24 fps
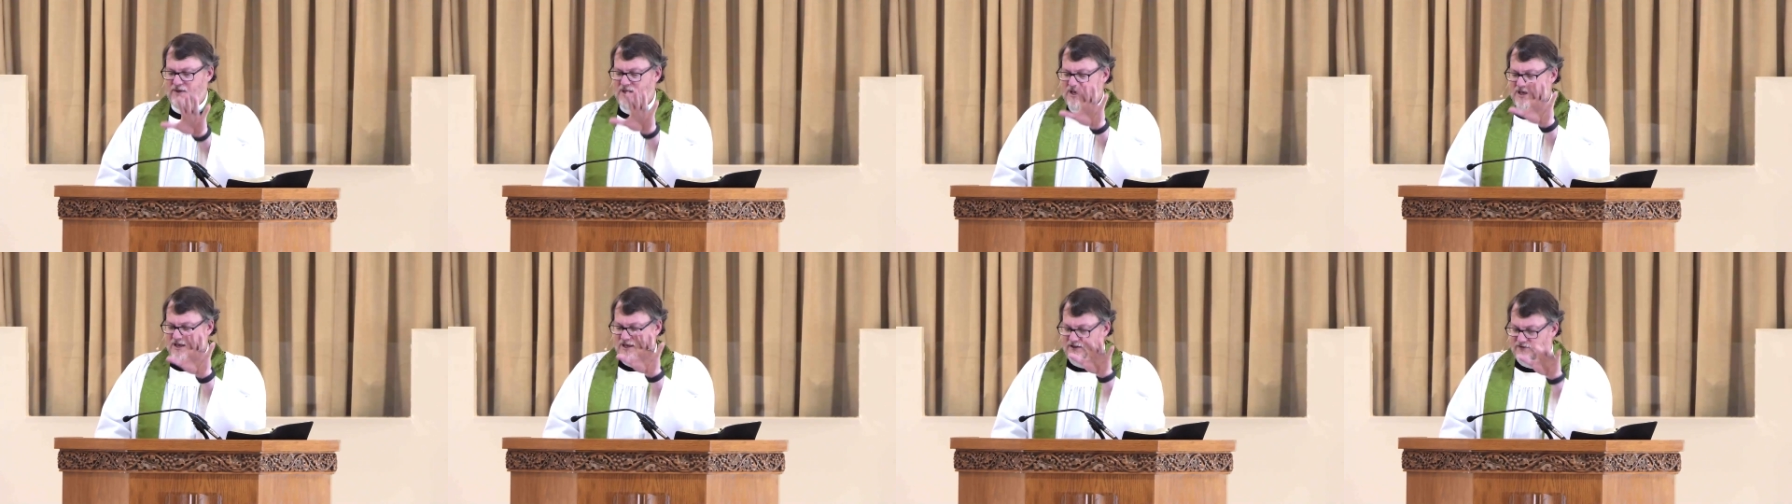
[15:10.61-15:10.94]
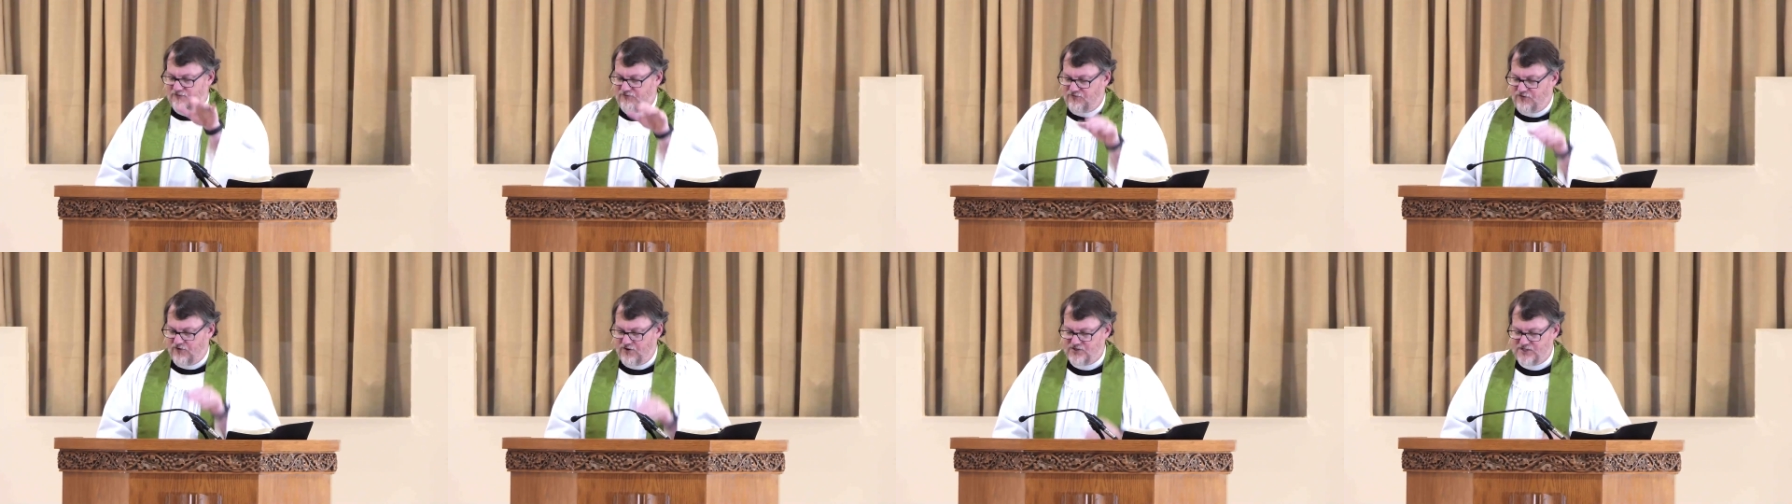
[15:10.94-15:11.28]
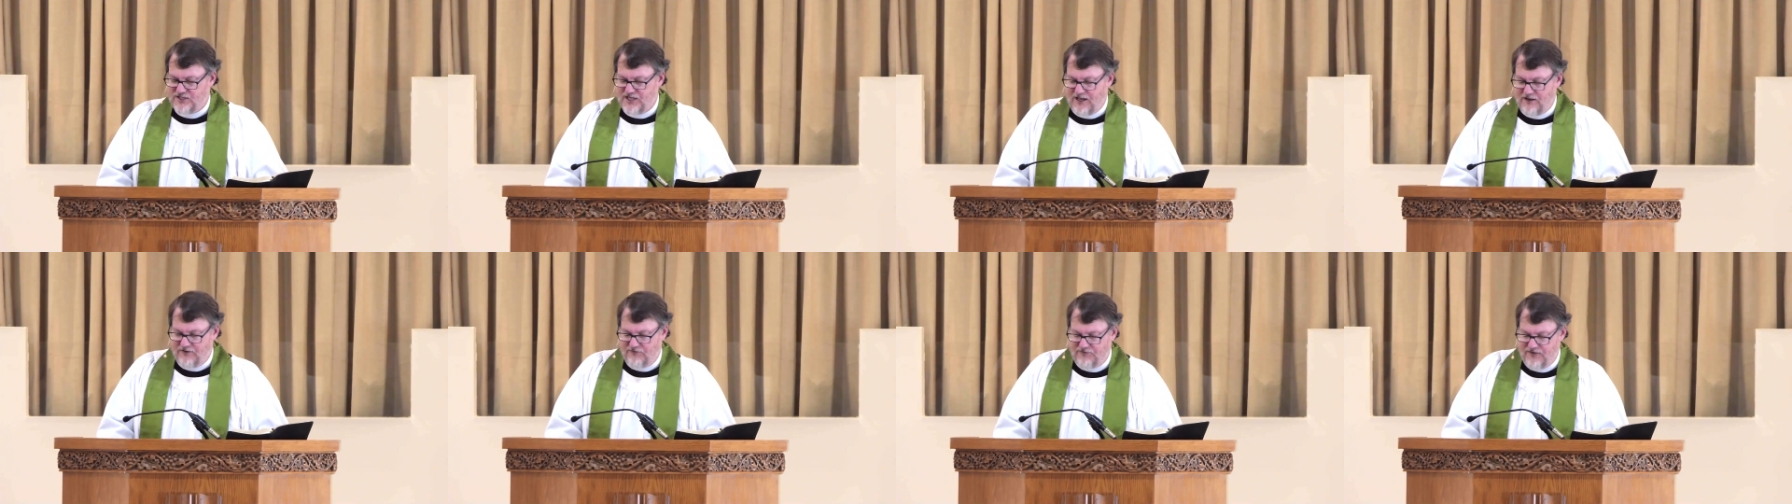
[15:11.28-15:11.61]
and for
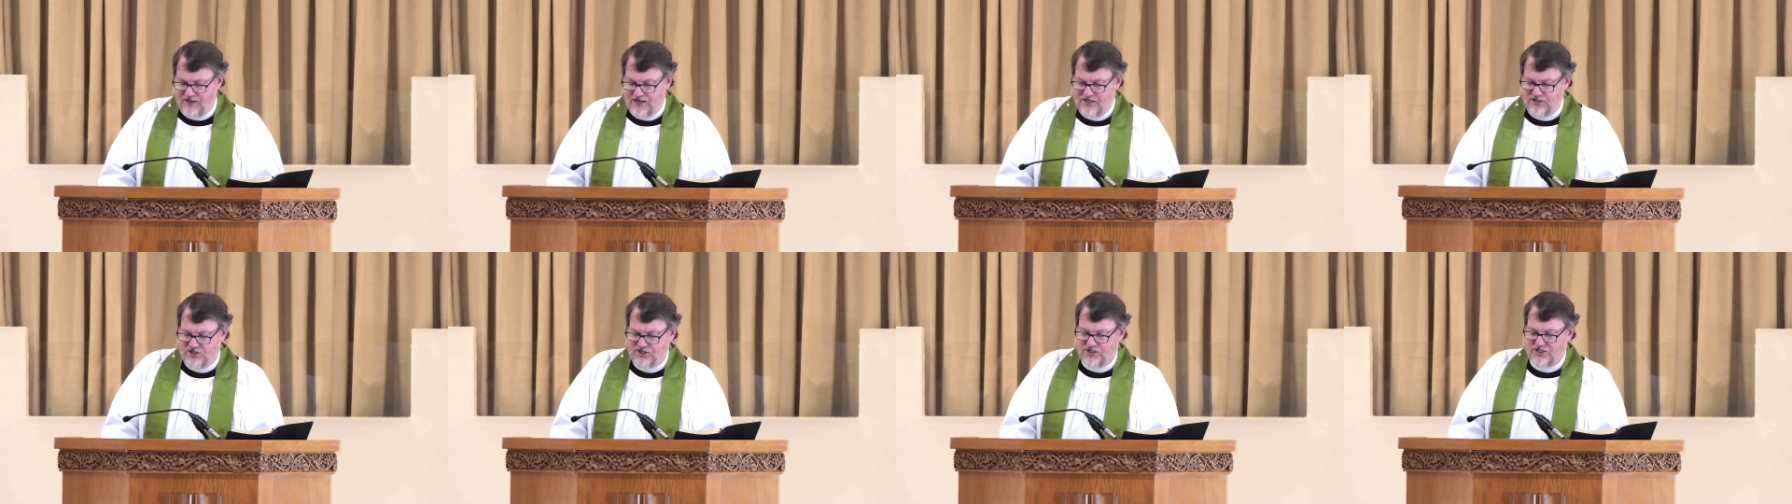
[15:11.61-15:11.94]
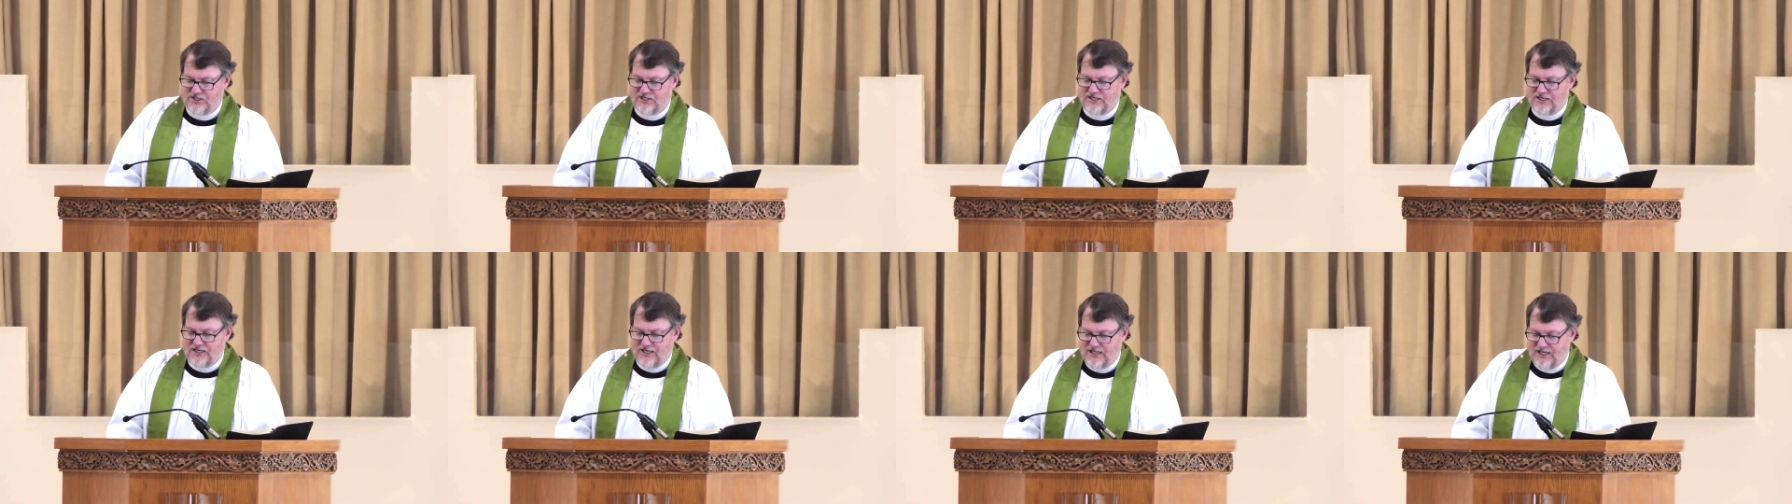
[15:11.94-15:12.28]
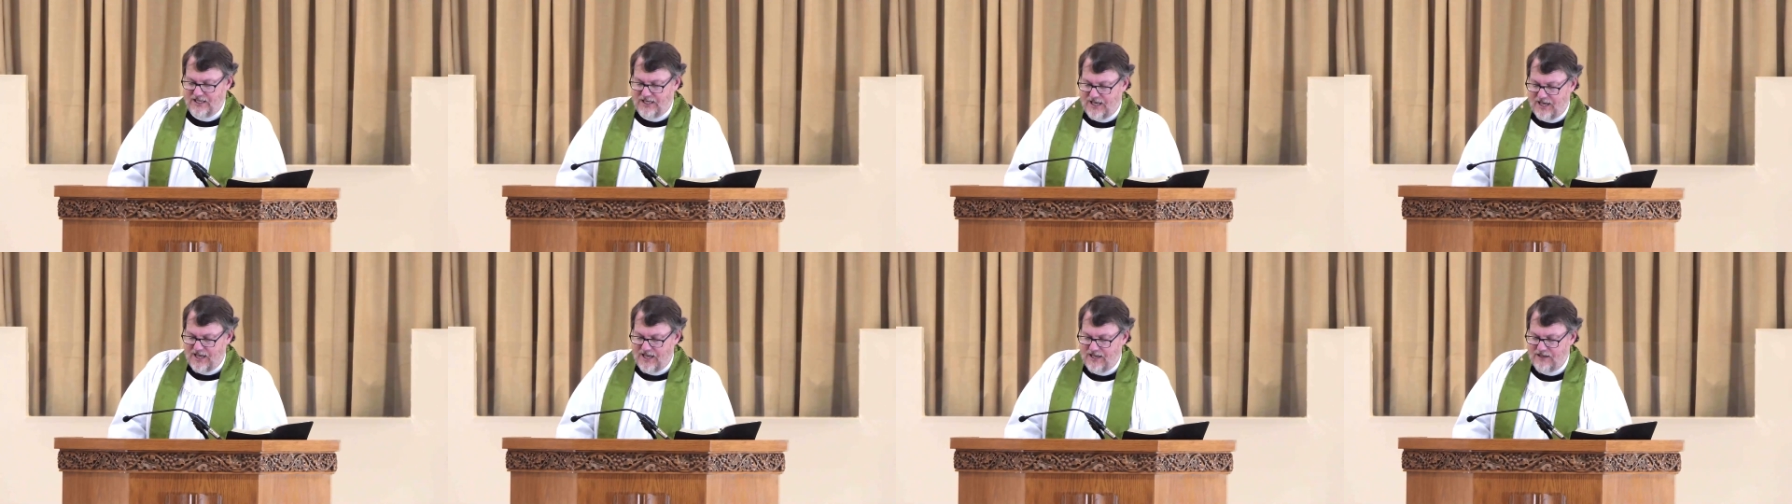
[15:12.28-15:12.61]
salvation, and he
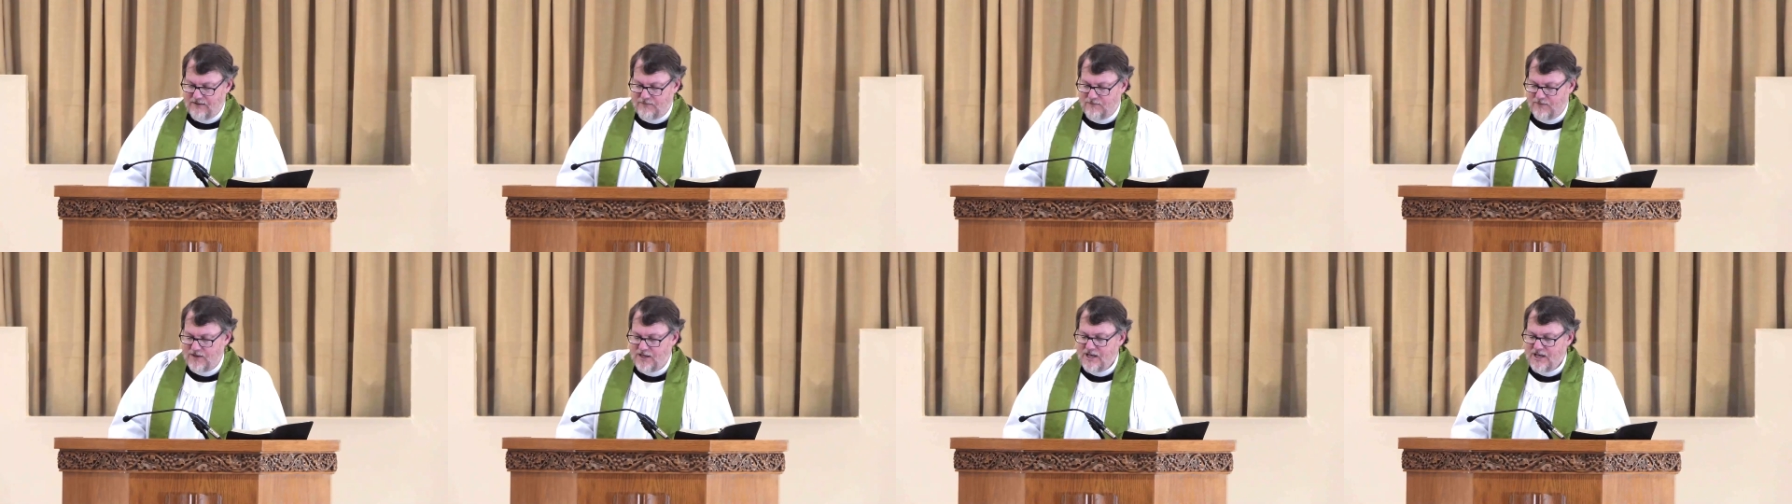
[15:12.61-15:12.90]
came.